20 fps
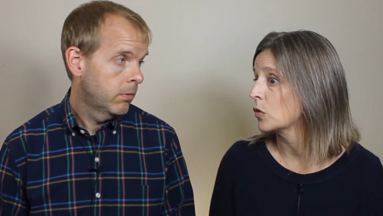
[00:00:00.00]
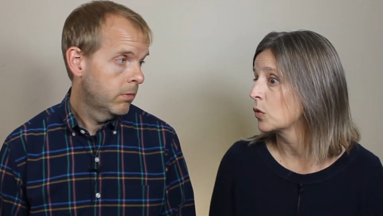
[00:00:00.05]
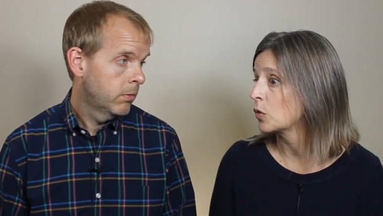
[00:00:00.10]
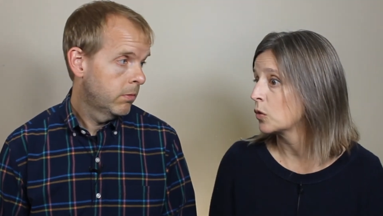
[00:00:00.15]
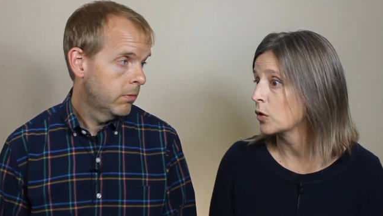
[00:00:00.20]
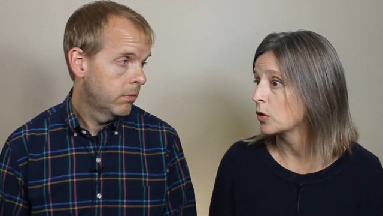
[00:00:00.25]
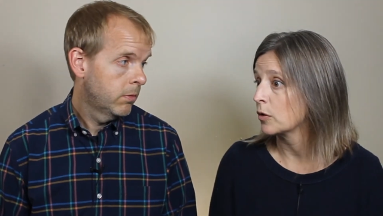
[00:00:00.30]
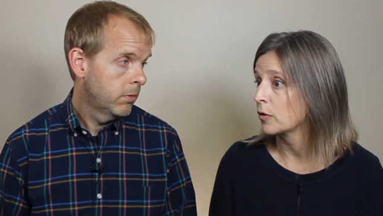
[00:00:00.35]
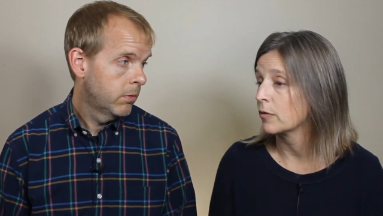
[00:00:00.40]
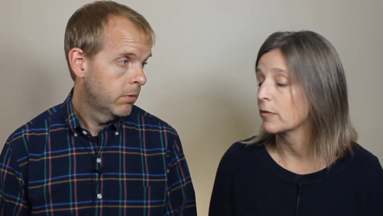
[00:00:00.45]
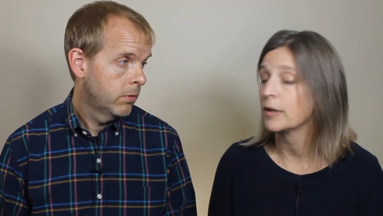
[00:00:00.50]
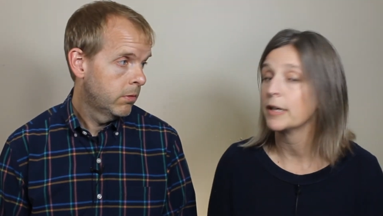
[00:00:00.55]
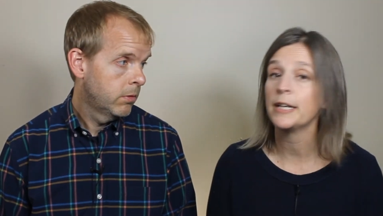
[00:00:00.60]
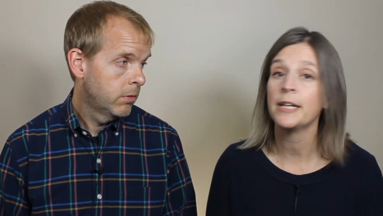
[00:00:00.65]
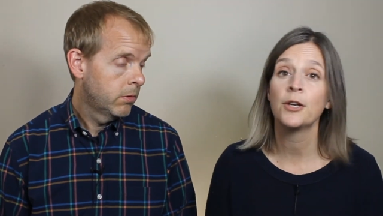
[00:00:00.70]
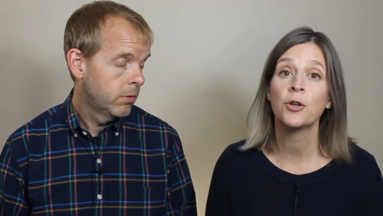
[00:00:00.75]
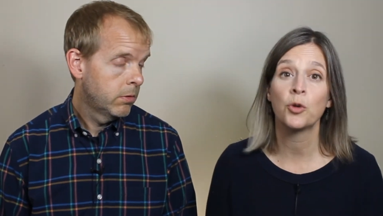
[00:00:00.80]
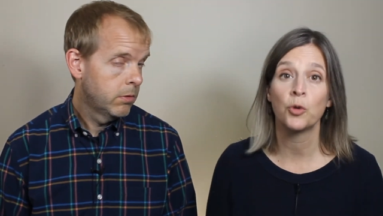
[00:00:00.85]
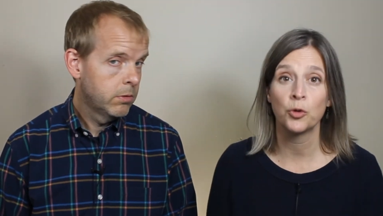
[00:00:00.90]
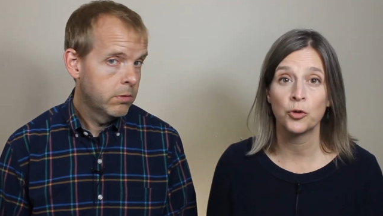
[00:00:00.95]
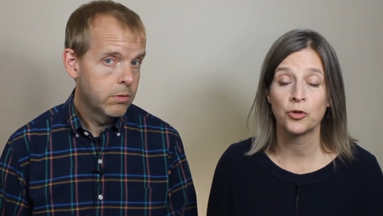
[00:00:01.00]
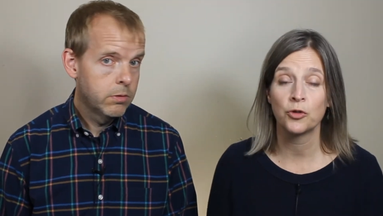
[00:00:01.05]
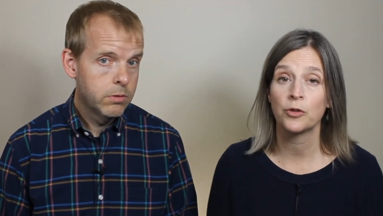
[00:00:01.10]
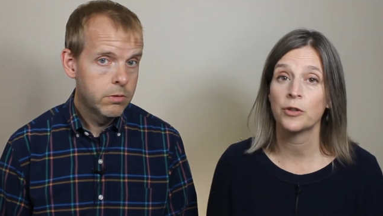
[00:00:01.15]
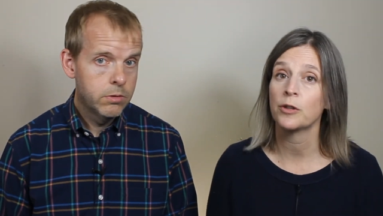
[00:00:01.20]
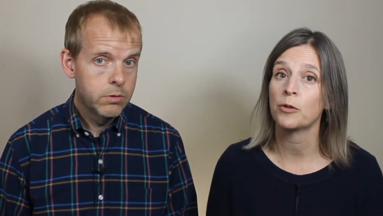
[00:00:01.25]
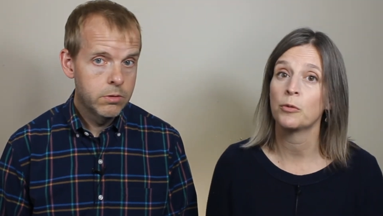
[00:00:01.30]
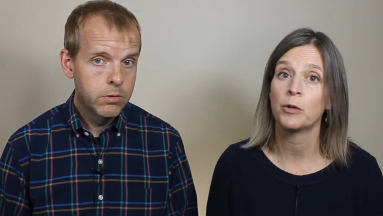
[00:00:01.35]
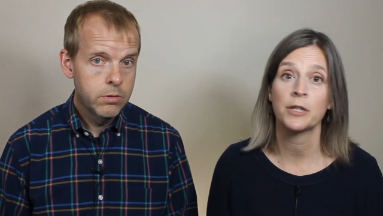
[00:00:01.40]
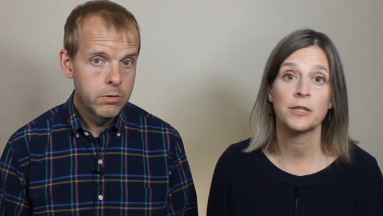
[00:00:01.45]
Speaker 1: Or any culture
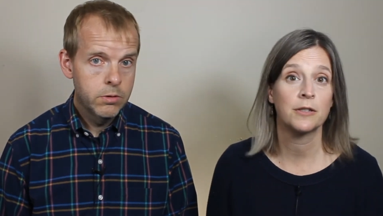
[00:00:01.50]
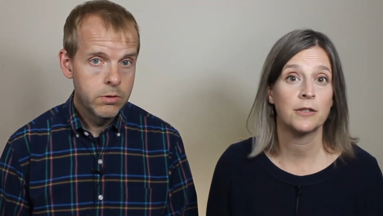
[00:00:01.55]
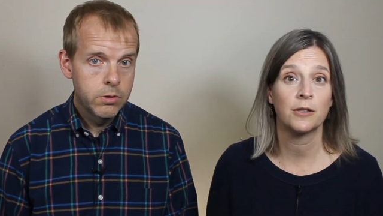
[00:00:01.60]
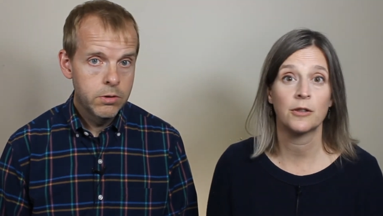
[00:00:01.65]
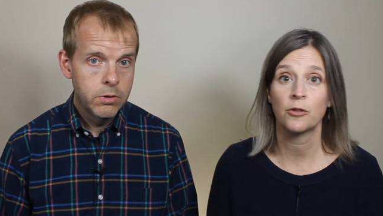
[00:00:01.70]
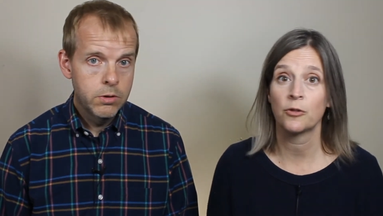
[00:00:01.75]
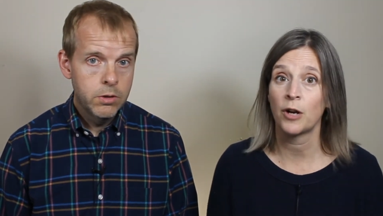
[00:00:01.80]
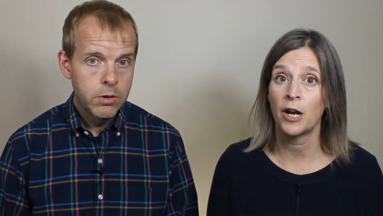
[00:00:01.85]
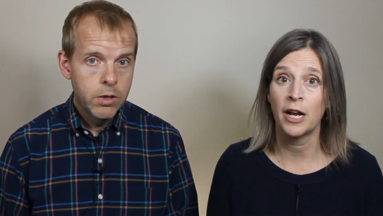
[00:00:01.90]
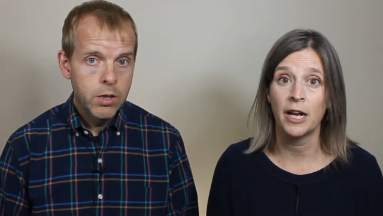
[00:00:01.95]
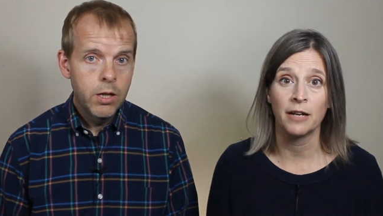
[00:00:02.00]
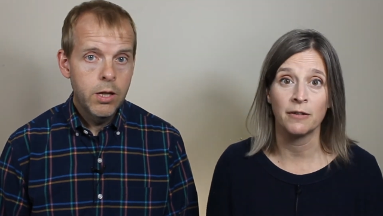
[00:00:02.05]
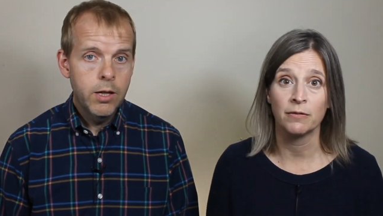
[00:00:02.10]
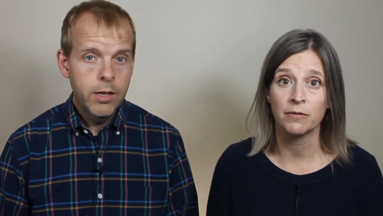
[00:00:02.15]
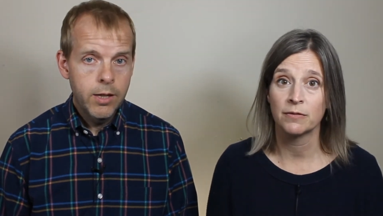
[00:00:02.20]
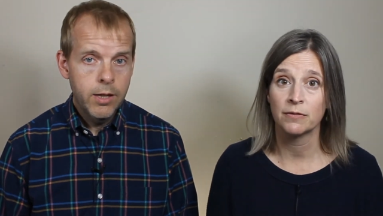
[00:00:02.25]
that wants to thrive.